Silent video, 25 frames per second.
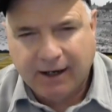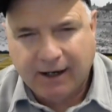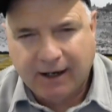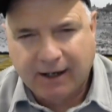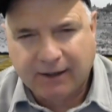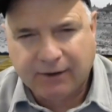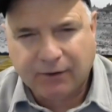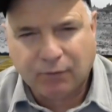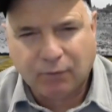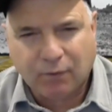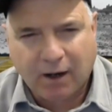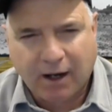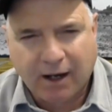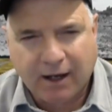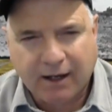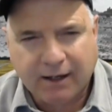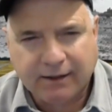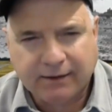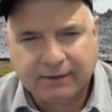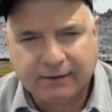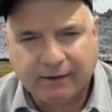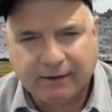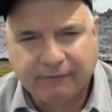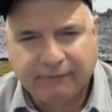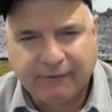and the
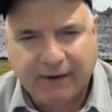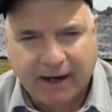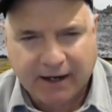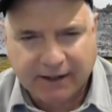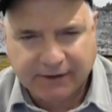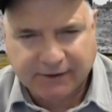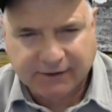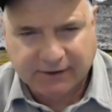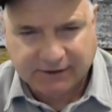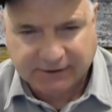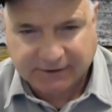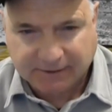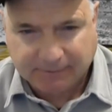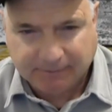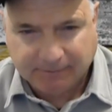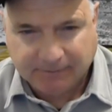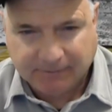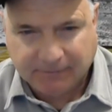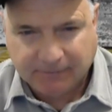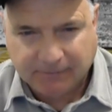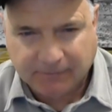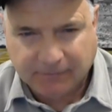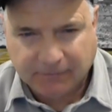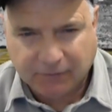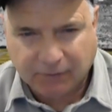rise of
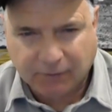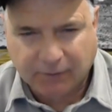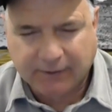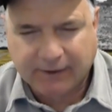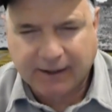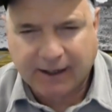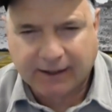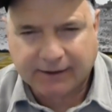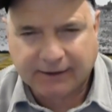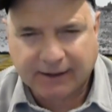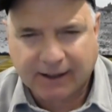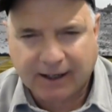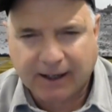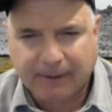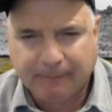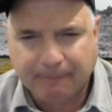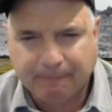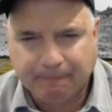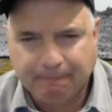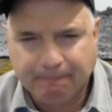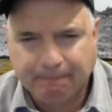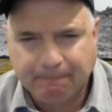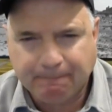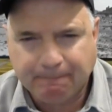fascism during that time.